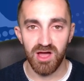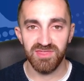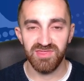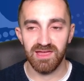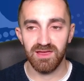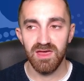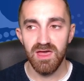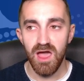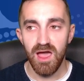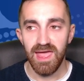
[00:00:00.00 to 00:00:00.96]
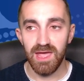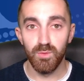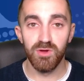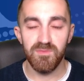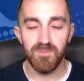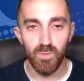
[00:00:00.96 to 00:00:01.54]
I think it
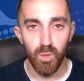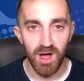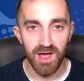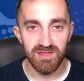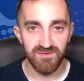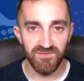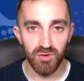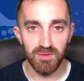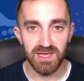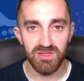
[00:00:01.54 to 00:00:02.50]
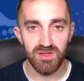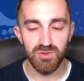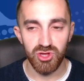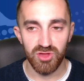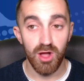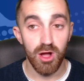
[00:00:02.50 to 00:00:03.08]
would have been wiser for me to
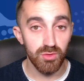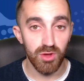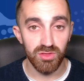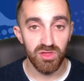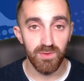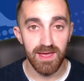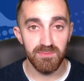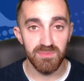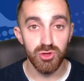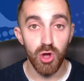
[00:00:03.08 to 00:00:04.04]
just hold on to him,